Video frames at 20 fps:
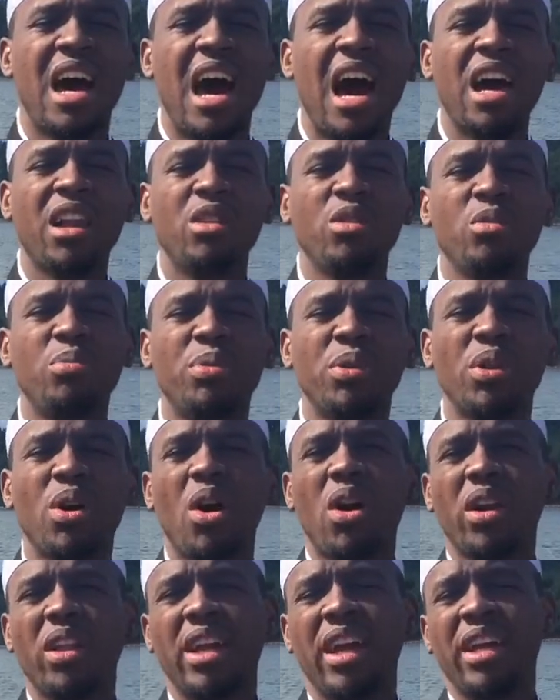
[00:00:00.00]
how do you put
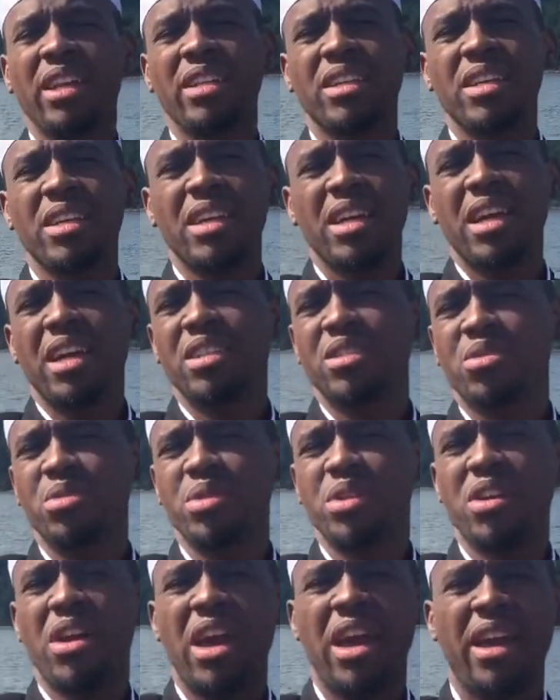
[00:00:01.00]
all of that into
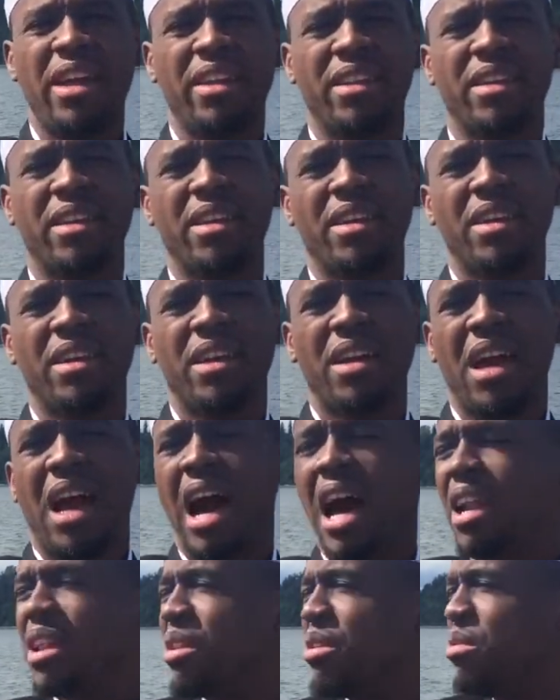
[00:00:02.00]
your head?
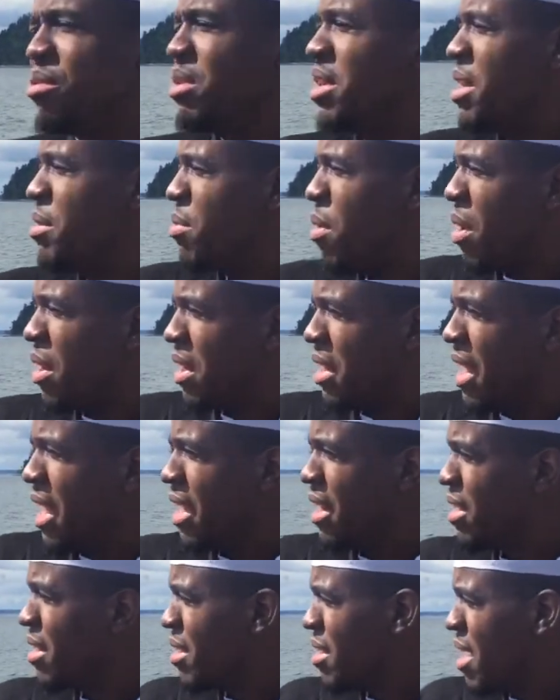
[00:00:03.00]
How do you keep all of
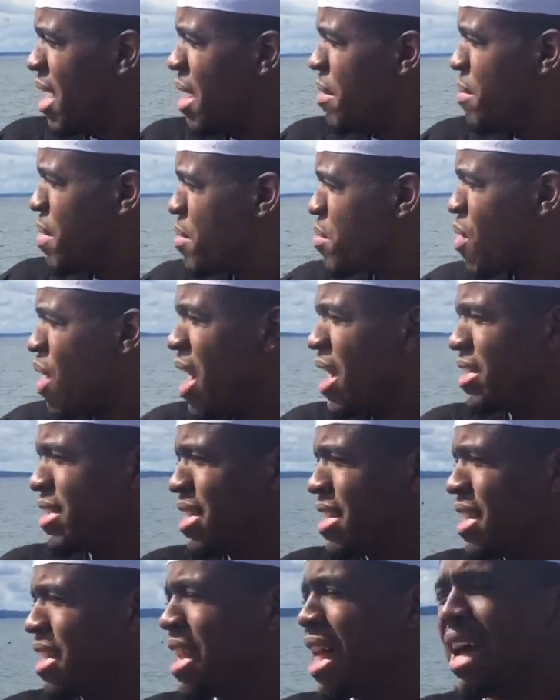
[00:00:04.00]
that and
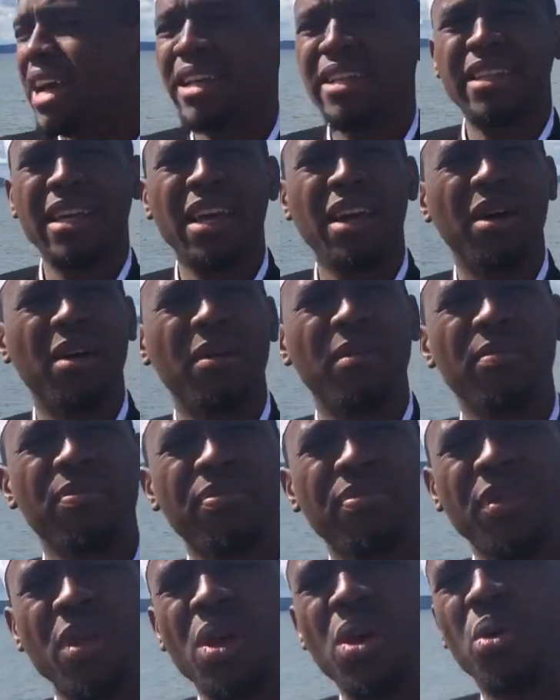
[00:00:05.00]
memorize it and lock it down?
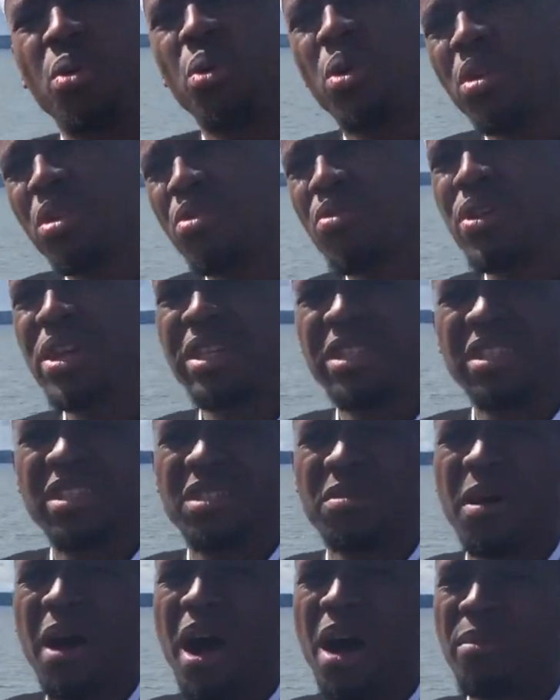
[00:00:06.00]
One of the
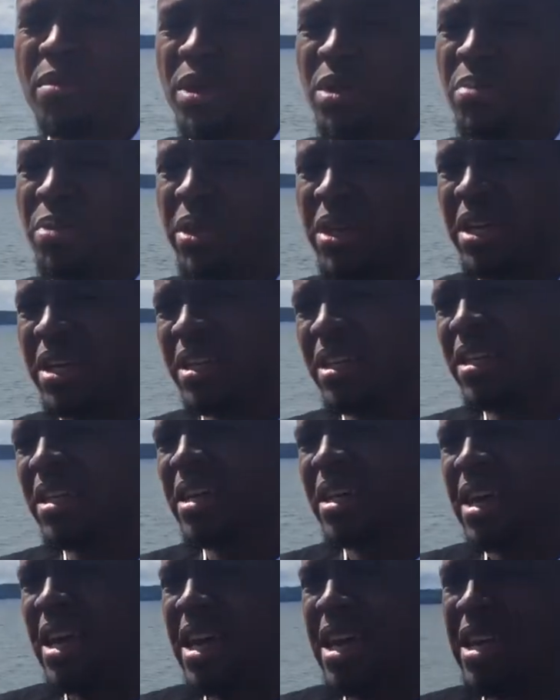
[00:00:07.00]
reasons, in my humble opinion,
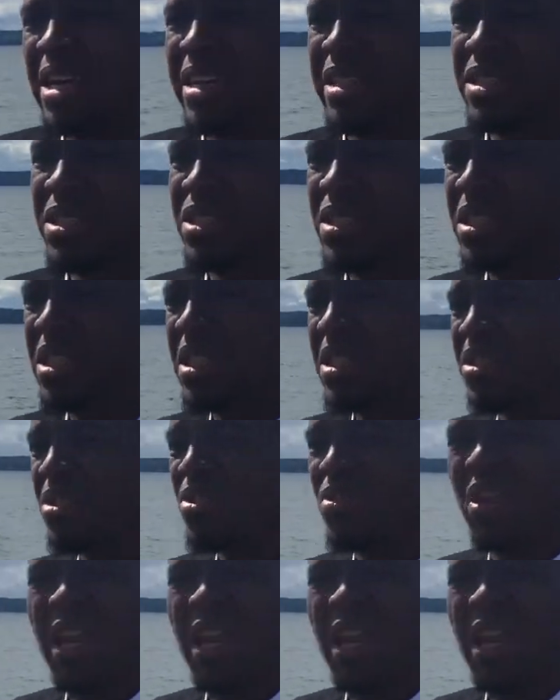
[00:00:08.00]
is to